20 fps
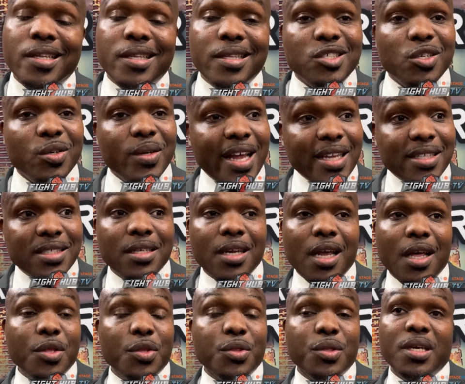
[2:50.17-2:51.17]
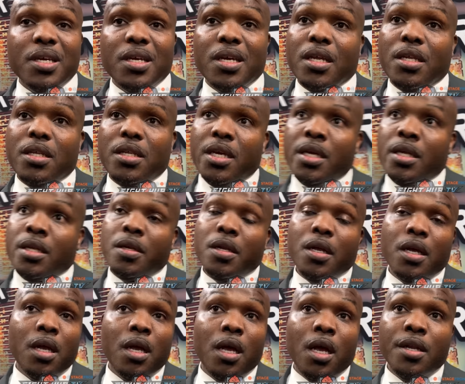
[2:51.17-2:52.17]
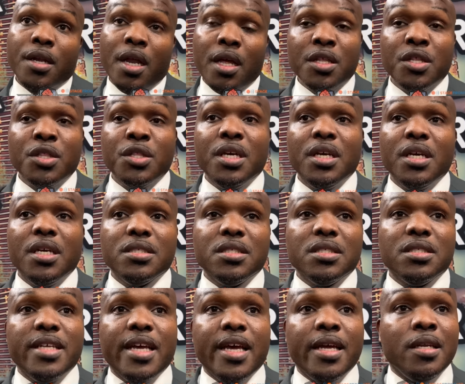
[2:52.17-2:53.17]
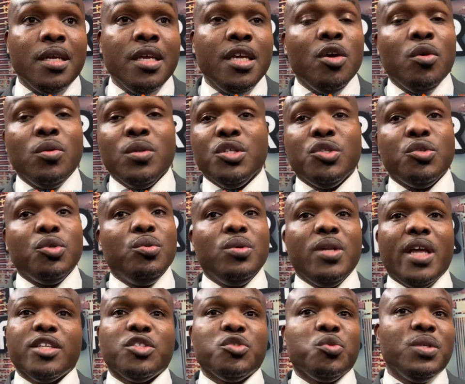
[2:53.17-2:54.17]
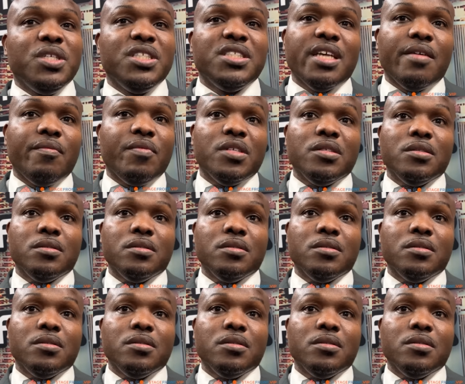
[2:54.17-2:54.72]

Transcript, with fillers: So that's another thing. And then another thing is that he only threw like 27